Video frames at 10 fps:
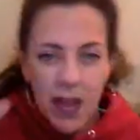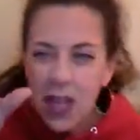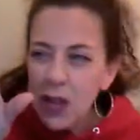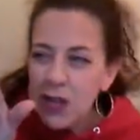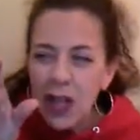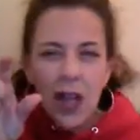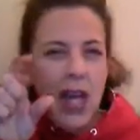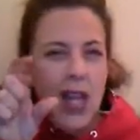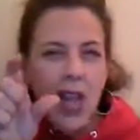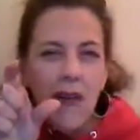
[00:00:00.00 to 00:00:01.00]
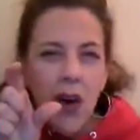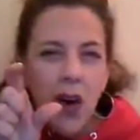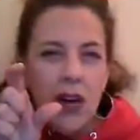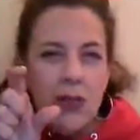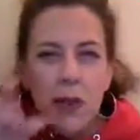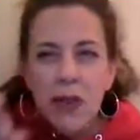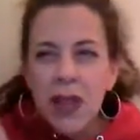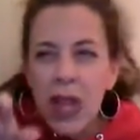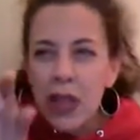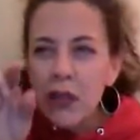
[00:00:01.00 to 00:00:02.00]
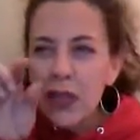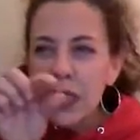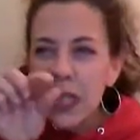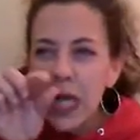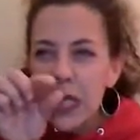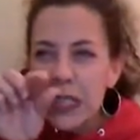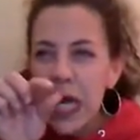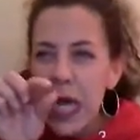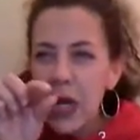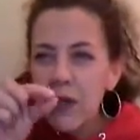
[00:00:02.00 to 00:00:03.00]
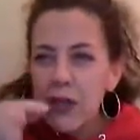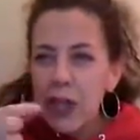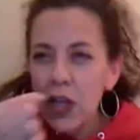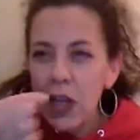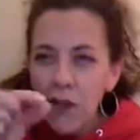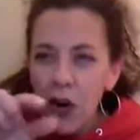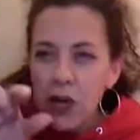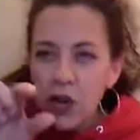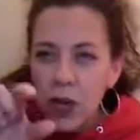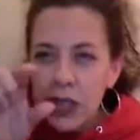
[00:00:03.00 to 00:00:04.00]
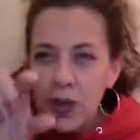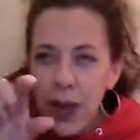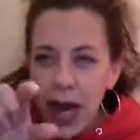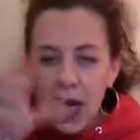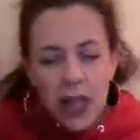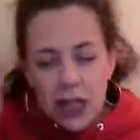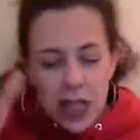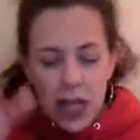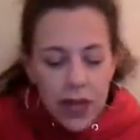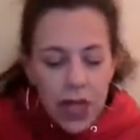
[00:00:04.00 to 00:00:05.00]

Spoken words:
they're like those little like love hearts. Maybe they're like those like 10 of those little love heart sweets in a packet. Let's think of